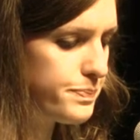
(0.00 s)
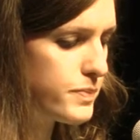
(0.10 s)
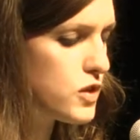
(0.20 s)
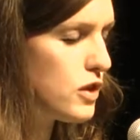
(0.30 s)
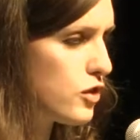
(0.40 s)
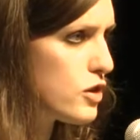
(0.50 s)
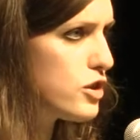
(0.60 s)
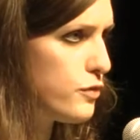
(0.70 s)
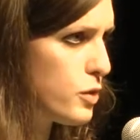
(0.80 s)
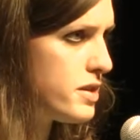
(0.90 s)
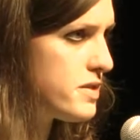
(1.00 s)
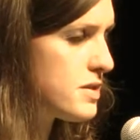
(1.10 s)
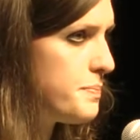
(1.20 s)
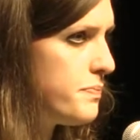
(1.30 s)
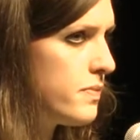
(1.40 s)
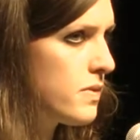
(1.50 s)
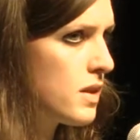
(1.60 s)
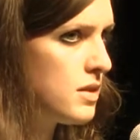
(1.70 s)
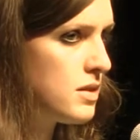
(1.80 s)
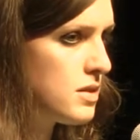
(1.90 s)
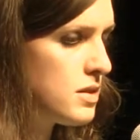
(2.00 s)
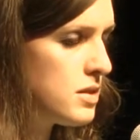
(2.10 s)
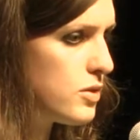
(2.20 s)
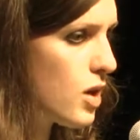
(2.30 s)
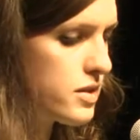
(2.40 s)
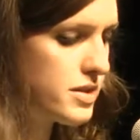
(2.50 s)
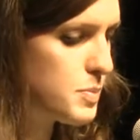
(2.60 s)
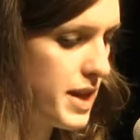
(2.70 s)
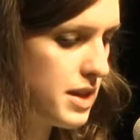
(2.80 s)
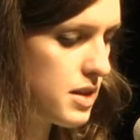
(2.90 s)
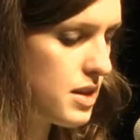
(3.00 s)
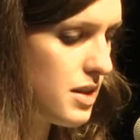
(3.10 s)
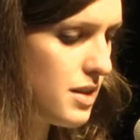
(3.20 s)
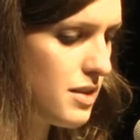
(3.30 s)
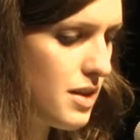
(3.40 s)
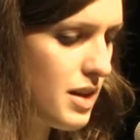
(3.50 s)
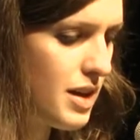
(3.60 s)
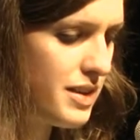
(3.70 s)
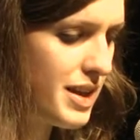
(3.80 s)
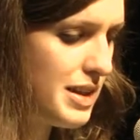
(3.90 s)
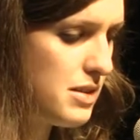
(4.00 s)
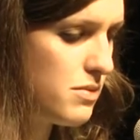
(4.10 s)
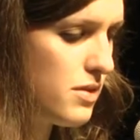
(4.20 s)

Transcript: So you've got no voice. You can't speak. And they eat...